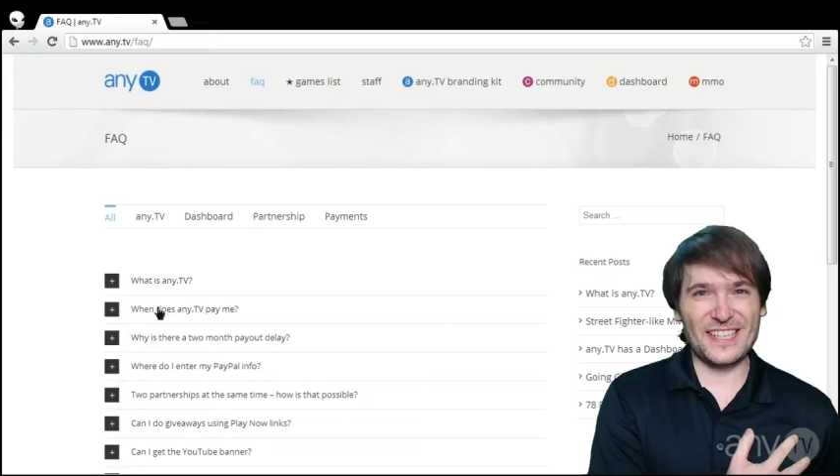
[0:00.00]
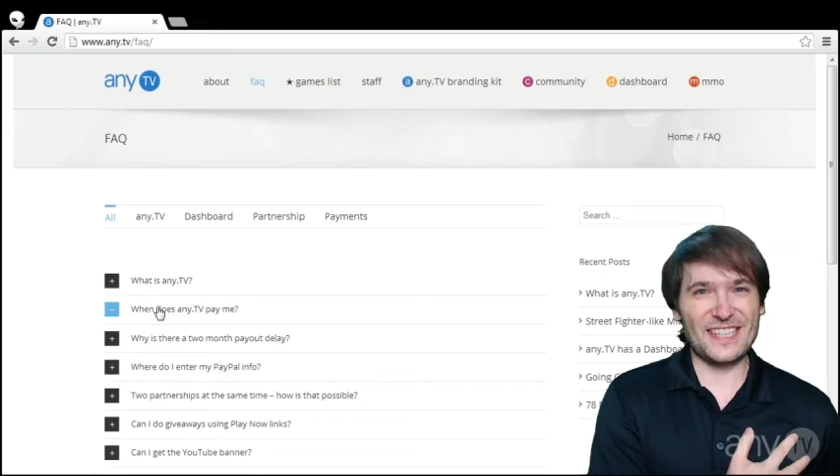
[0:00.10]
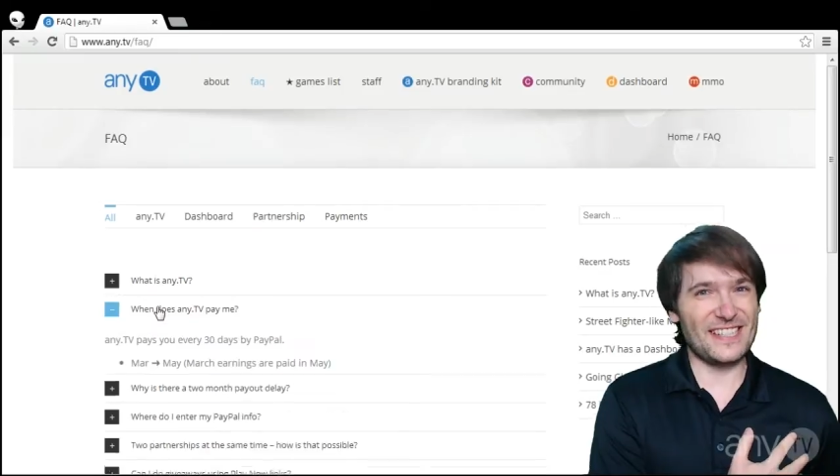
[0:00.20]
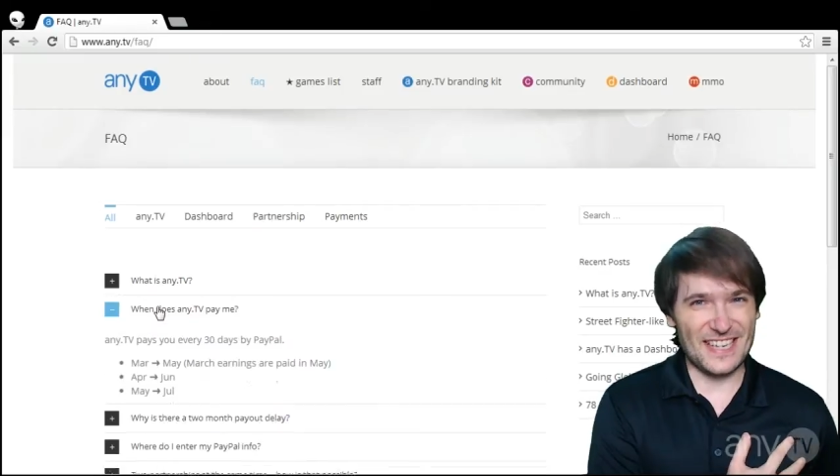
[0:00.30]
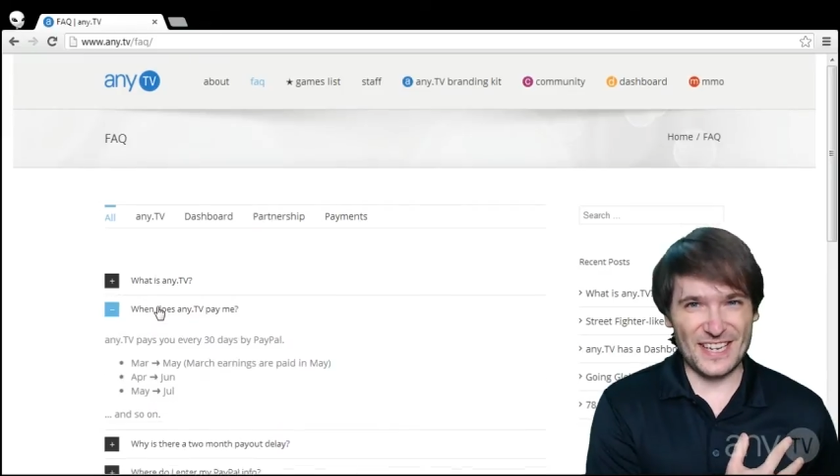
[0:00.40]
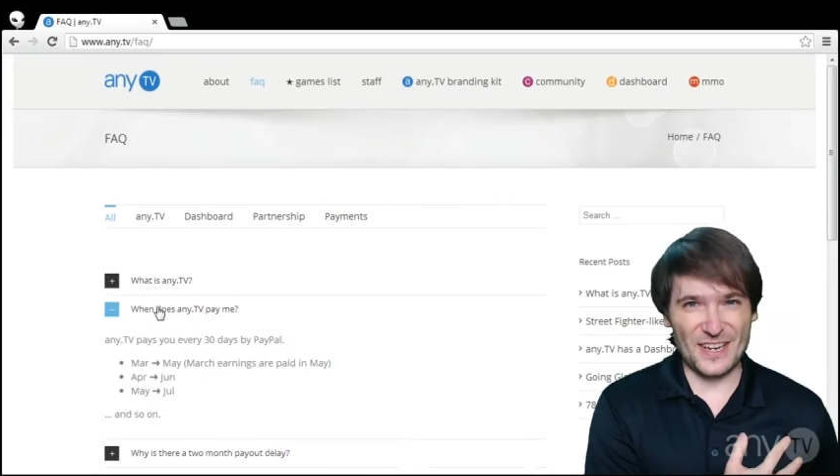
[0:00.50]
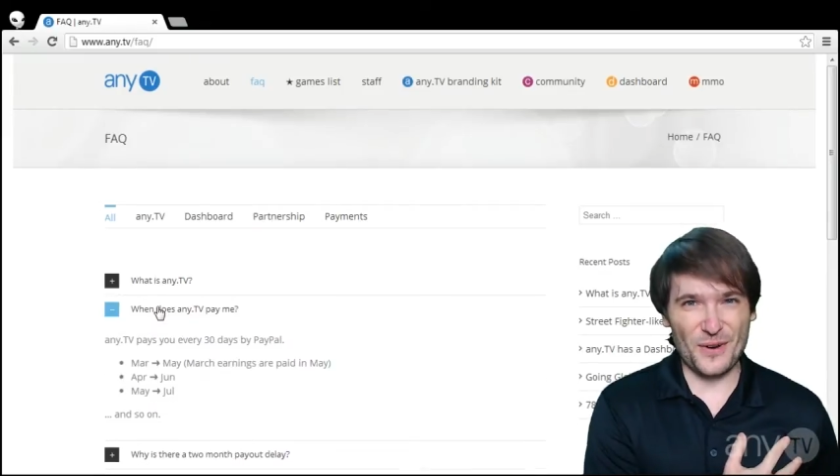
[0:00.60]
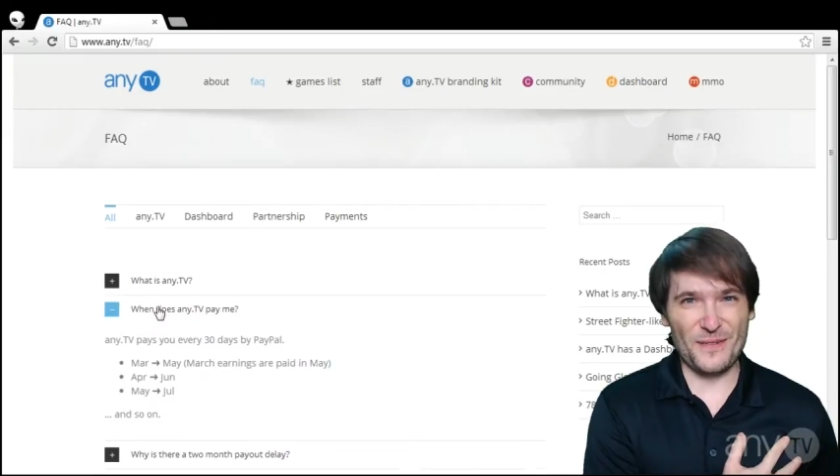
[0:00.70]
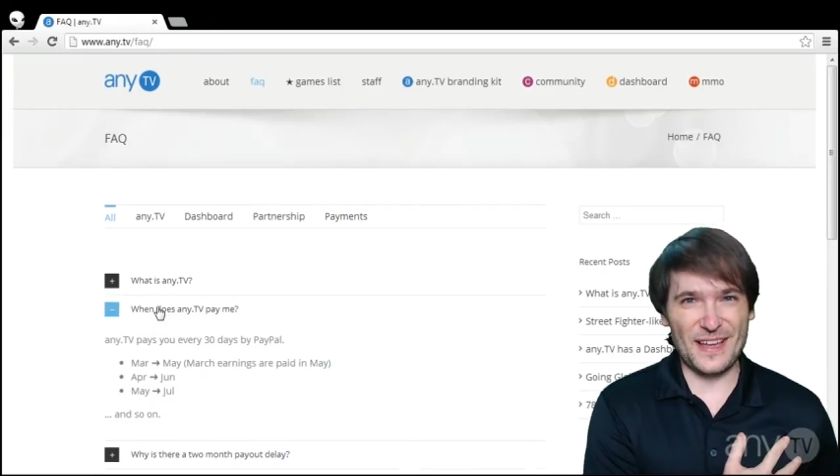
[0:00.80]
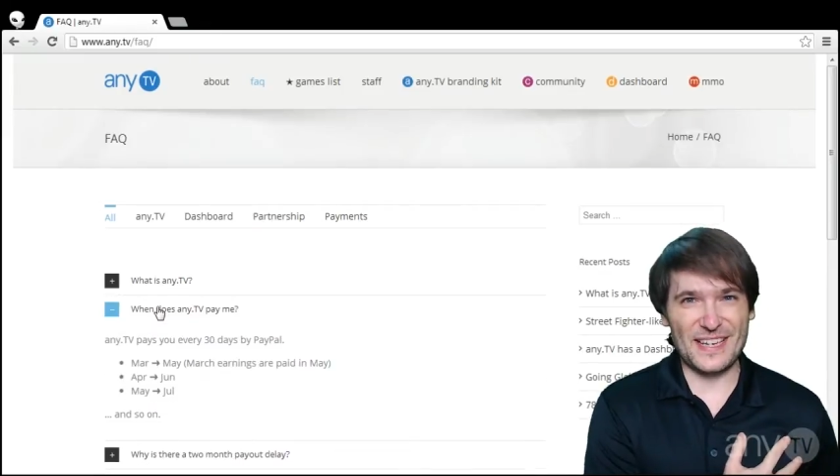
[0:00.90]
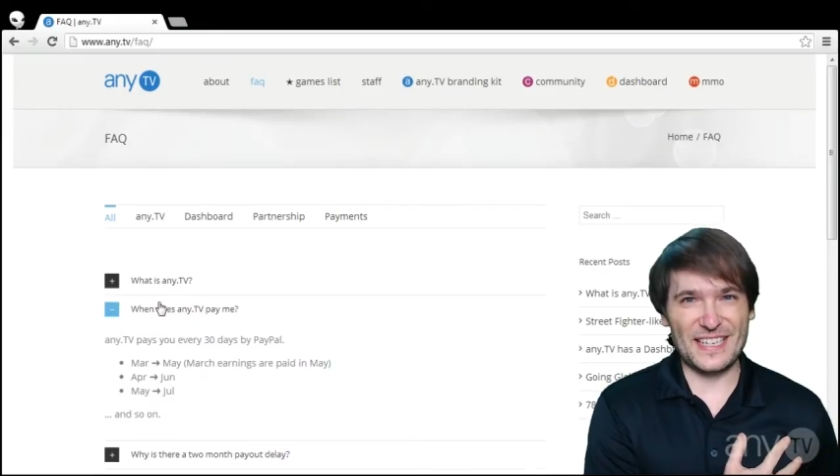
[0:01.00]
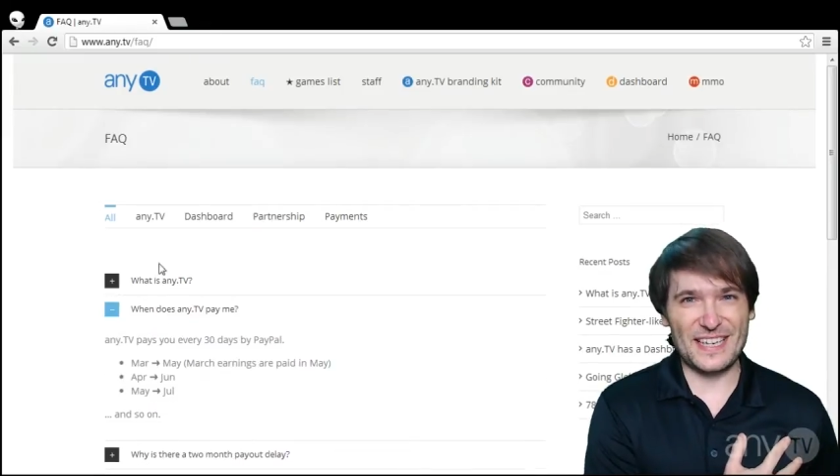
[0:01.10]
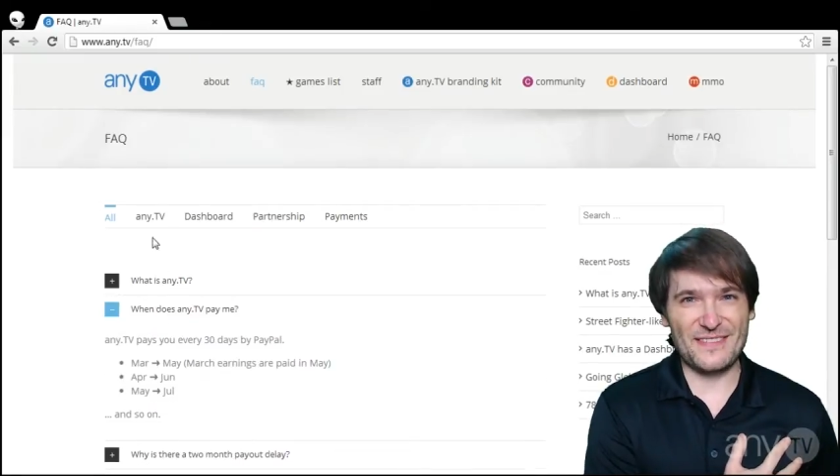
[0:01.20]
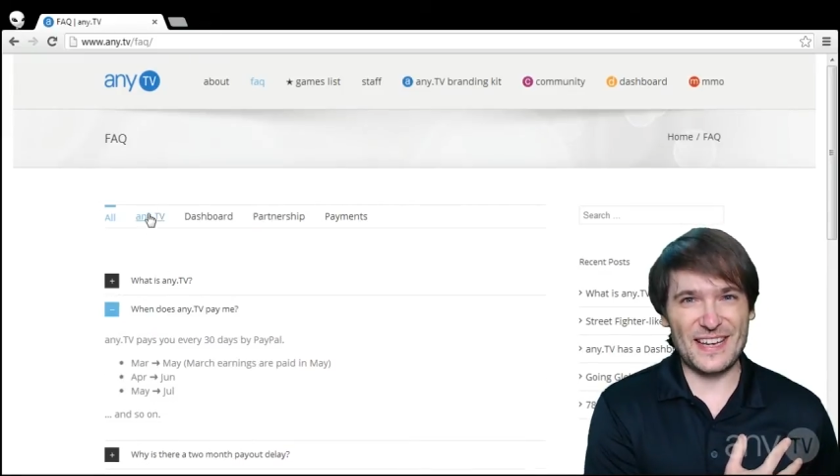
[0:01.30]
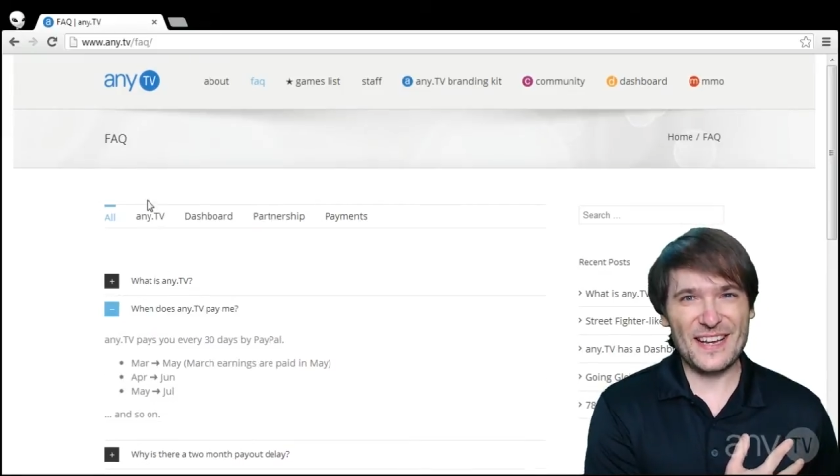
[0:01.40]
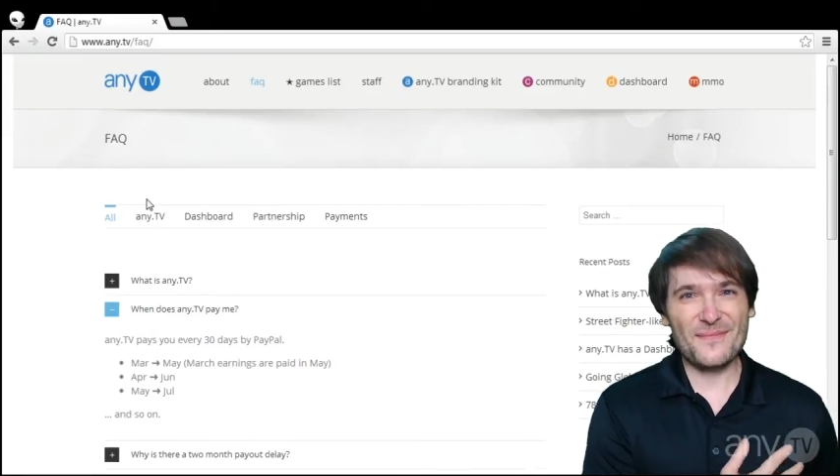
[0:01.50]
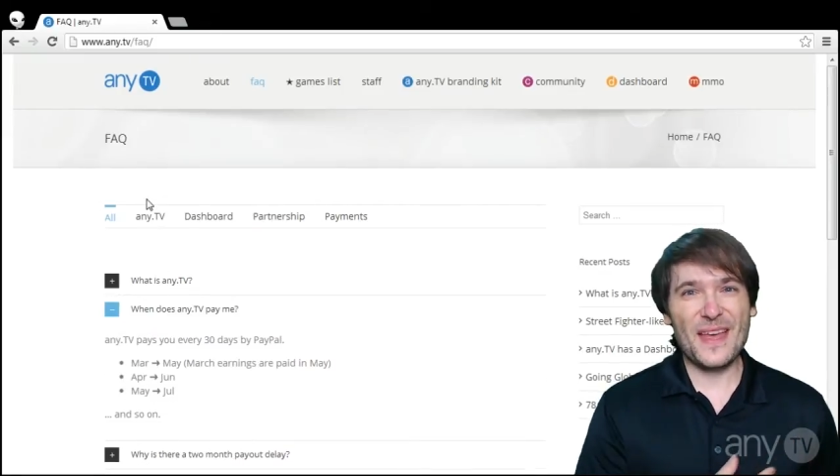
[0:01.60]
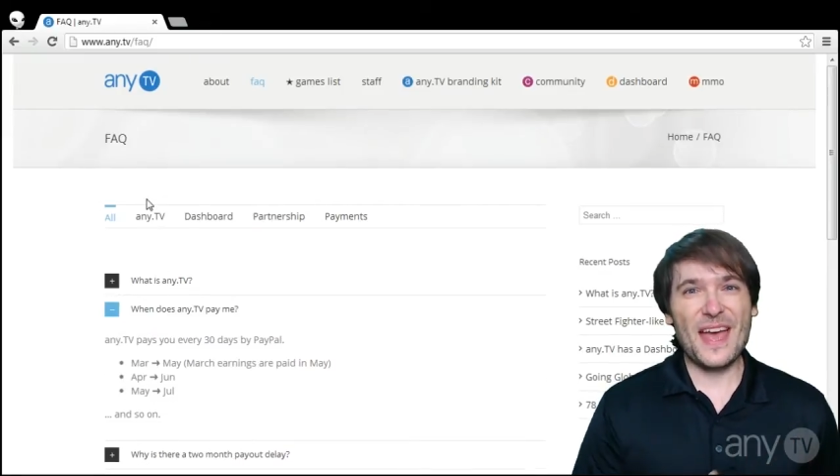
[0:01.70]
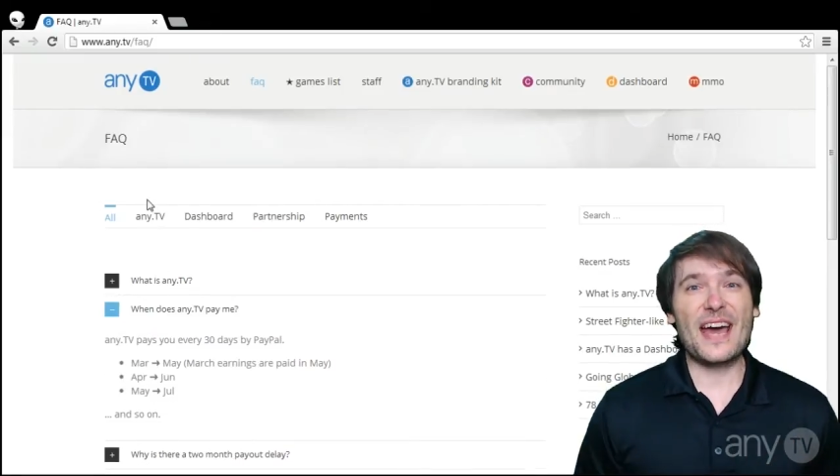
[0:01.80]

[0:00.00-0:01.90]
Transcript: CEO of NETV,